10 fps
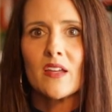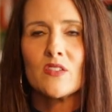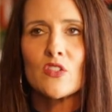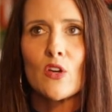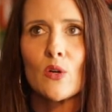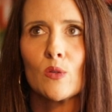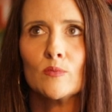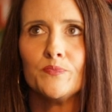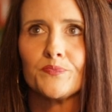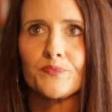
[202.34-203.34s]
And so,
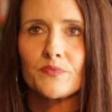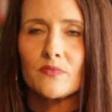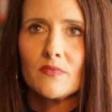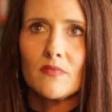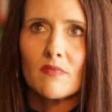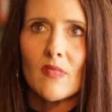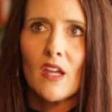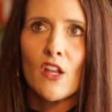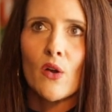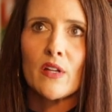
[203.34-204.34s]

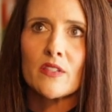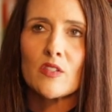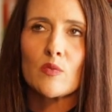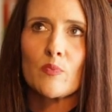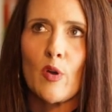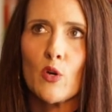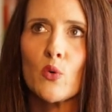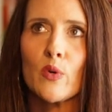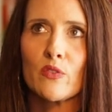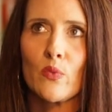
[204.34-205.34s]
you know, I
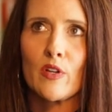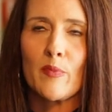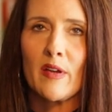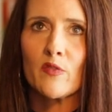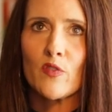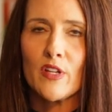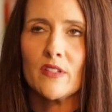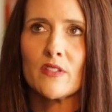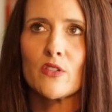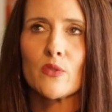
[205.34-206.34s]
spoke with one of my
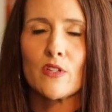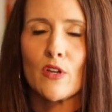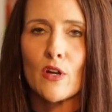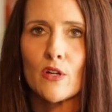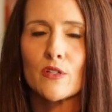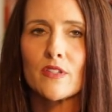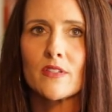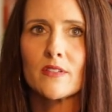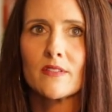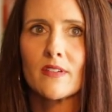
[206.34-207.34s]
friends who's a
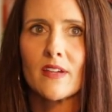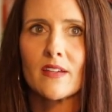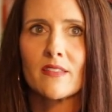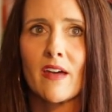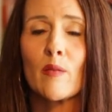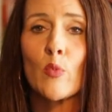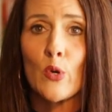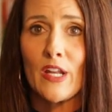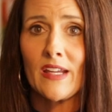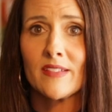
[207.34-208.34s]
nurse that
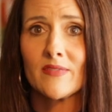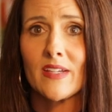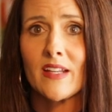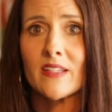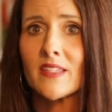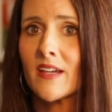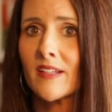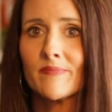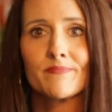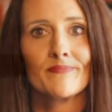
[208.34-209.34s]
morning, and I
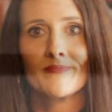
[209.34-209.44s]
said,